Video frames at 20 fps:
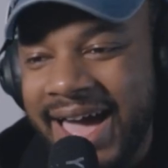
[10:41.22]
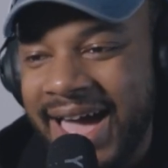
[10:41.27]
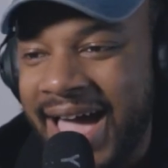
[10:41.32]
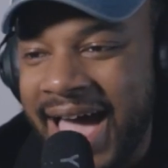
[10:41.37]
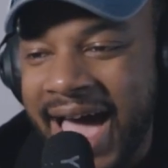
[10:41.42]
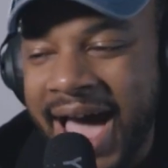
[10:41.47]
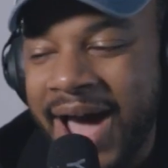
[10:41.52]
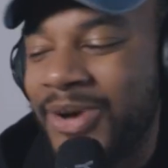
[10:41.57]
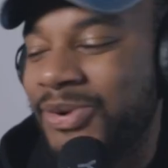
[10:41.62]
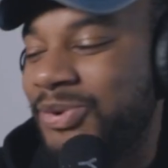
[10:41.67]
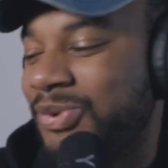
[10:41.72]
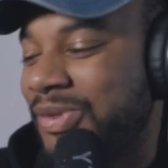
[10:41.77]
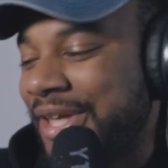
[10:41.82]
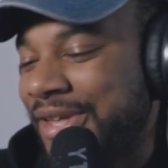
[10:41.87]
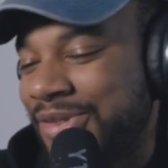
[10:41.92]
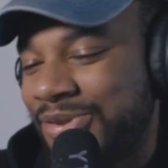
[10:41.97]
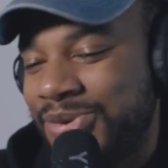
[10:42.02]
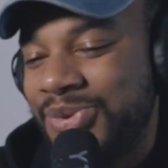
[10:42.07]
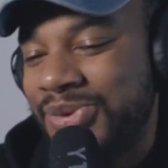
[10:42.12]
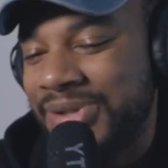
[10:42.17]
how do
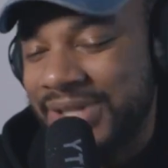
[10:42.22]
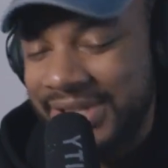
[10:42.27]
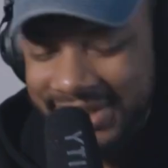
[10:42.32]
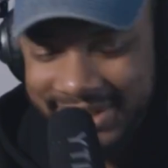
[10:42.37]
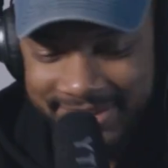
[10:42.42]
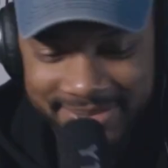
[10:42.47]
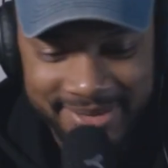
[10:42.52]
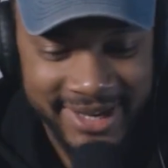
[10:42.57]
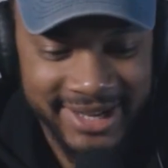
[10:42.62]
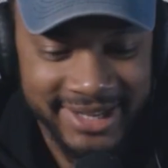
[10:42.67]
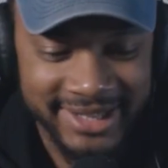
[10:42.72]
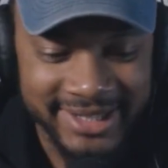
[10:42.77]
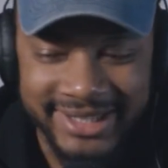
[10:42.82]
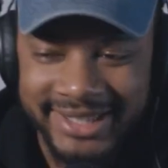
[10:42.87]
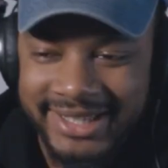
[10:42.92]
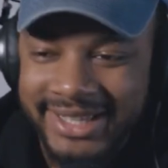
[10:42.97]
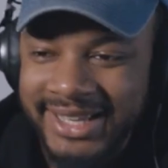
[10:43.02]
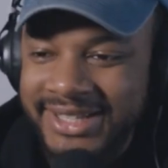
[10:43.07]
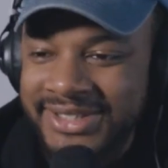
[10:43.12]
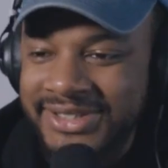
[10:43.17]
they do this, man?
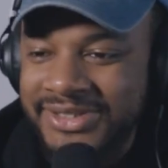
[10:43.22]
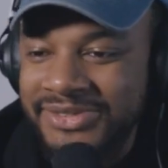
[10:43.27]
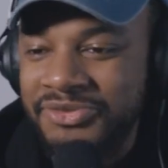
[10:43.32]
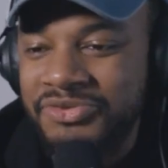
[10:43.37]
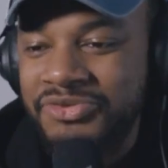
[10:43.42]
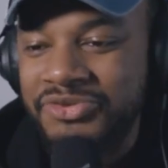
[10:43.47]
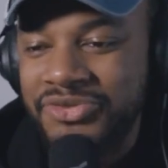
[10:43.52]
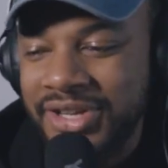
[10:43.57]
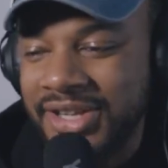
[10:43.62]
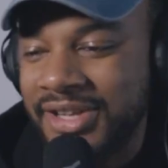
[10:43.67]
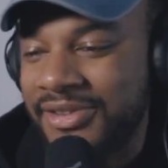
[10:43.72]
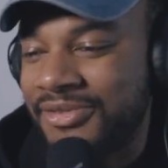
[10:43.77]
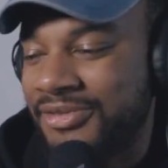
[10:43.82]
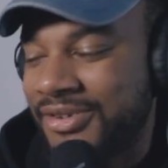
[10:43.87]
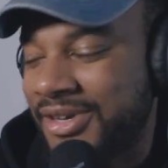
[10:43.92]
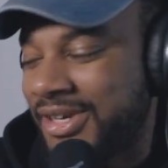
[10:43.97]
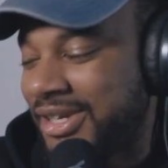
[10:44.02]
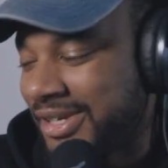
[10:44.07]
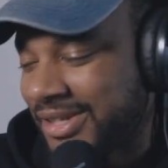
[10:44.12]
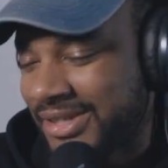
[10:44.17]
That's really
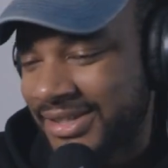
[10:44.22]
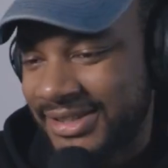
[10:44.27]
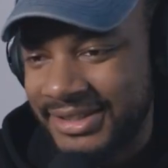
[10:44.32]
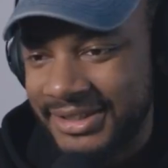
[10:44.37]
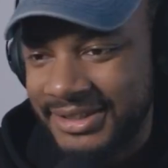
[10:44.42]
funny.